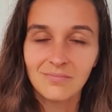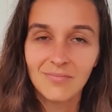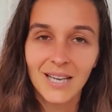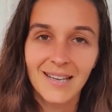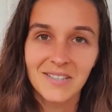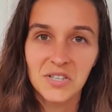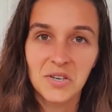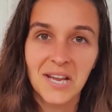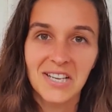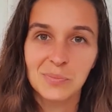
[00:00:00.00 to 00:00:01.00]
in certain
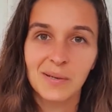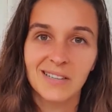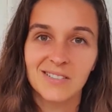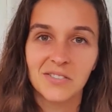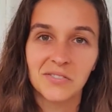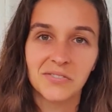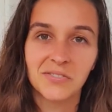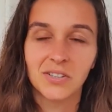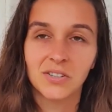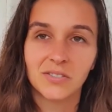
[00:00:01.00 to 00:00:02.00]
aspects of
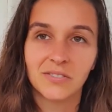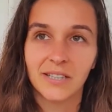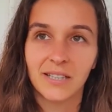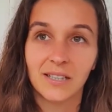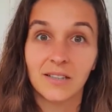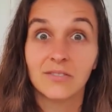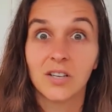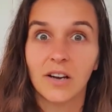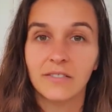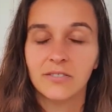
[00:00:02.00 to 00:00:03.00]
life.